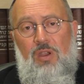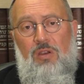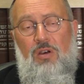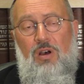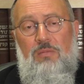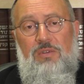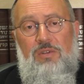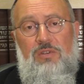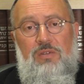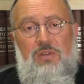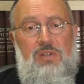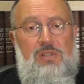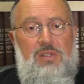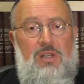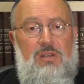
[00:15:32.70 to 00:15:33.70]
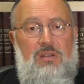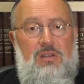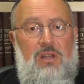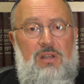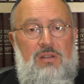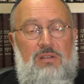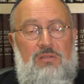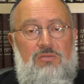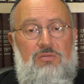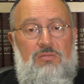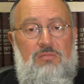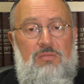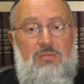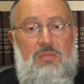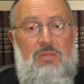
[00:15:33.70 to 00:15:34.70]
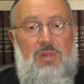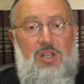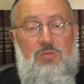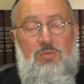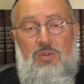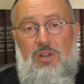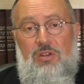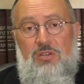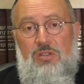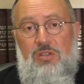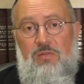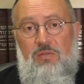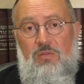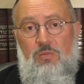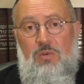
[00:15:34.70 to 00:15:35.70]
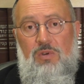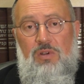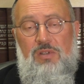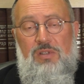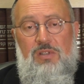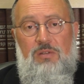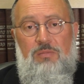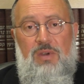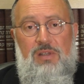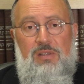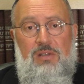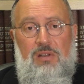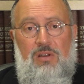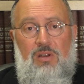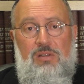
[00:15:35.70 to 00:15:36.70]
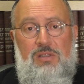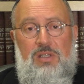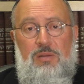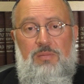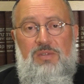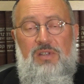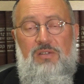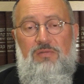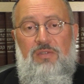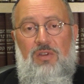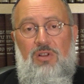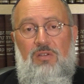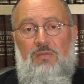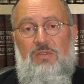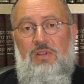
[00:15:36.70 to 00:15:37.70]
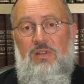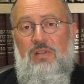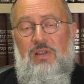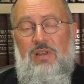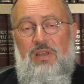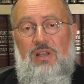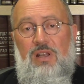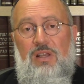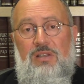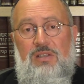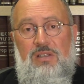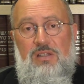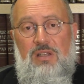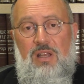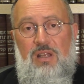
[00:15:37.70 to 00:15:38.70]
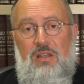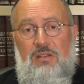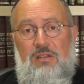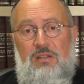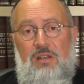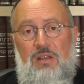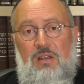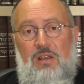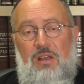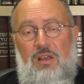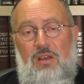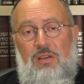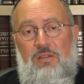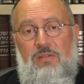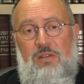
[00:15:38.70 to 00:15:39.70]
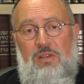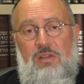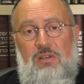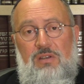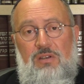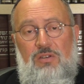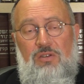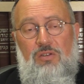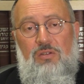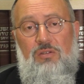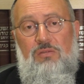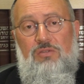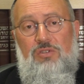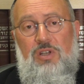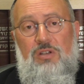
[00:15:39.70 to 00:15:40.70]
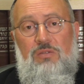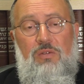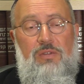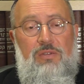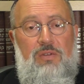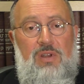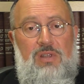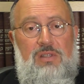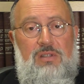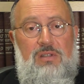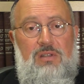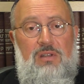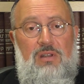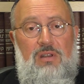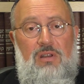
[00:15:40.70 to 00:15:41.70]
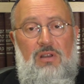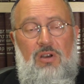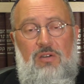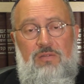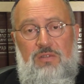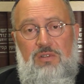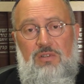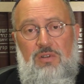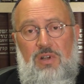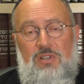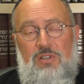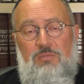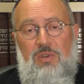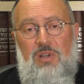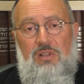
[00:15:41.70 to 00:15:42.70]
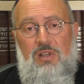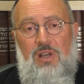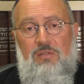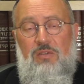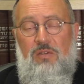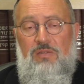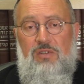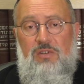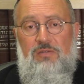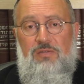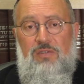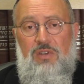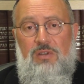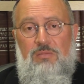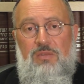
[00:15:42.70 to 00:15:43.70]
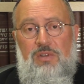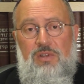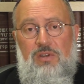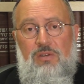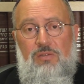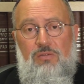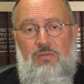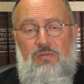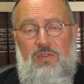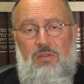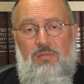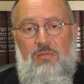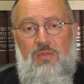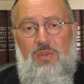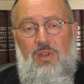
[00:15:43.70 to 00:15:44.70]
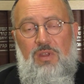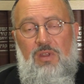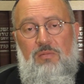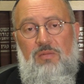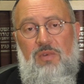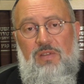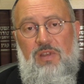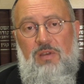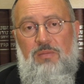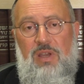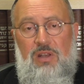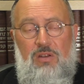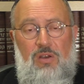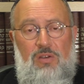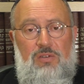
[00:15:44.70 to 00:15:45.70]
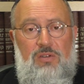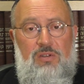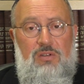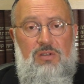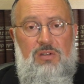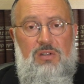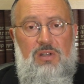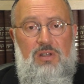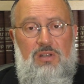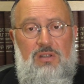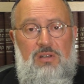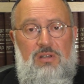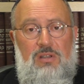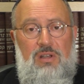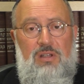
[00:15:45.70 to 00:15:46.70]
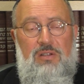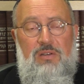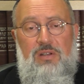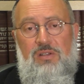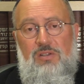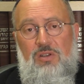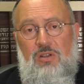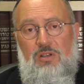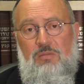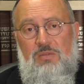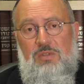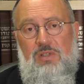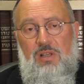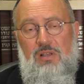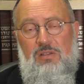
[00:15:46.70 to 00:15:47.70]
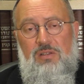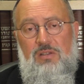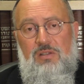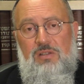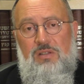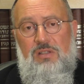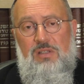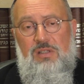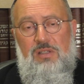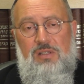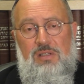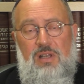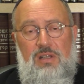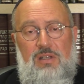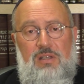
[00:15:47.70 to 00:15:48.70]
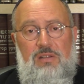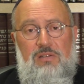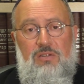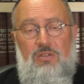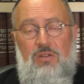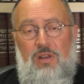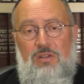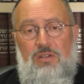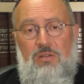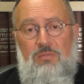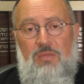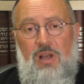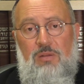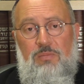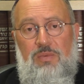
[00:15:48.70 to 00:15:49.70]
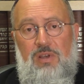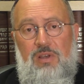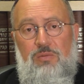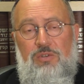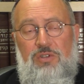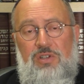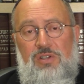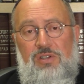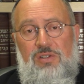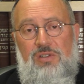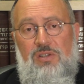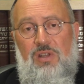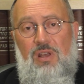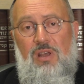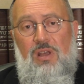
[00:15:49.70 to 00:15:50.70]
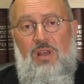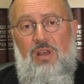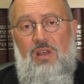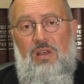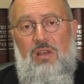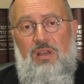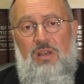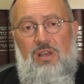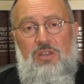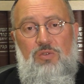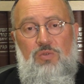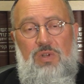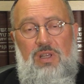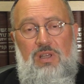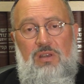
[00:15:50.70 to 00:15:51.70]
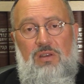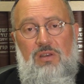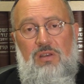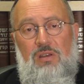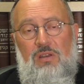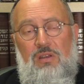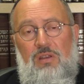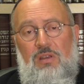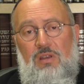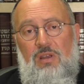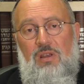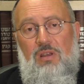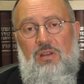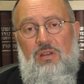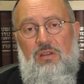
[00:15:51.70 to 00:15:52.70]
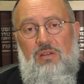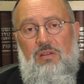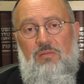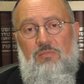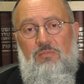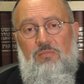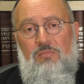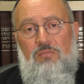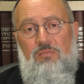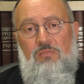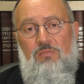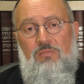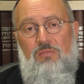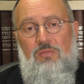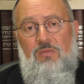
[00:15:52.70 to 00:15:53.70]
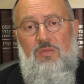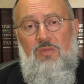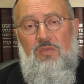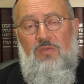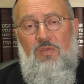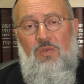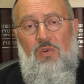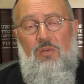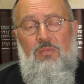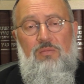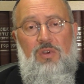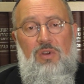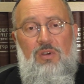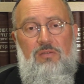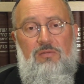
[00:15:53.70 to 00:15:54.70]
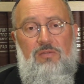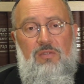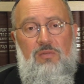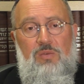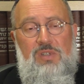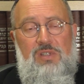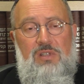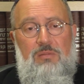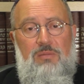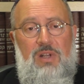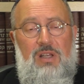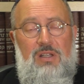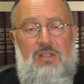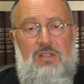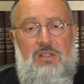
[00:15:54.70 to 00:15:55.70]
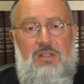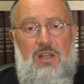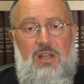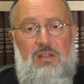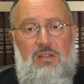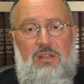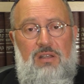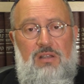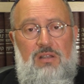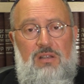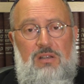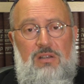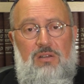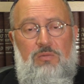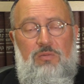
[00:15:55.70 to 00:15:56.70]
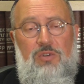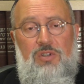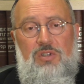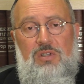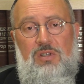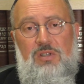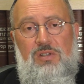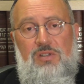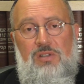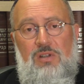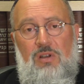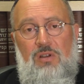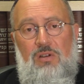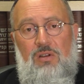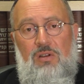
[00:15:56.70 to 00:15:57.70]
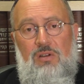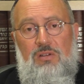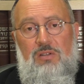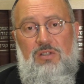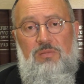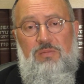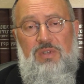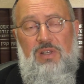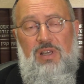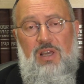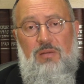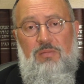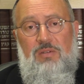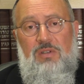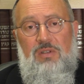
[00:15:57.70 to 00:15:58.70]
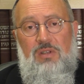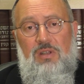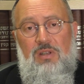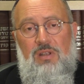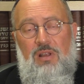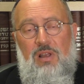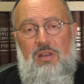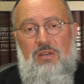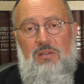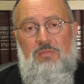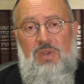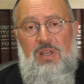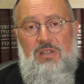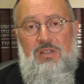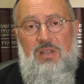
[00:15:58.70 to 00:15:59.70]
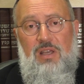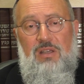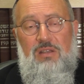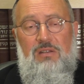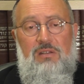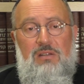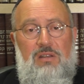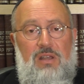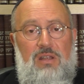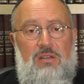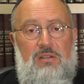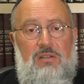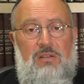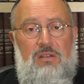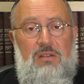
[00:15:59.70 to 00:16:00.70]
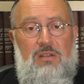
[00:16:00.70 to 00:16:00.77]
commentaries and, and explanations of the words and the basic concepts involved so they can understand the uh, general thrust of the Torah Bichtav, of the Nevi'im and the Ketuvim, but they may not, uh, under any circumstances, study the Torah Peh, which is a unique um, form of wisdom and understanding which is to be kept and maintained and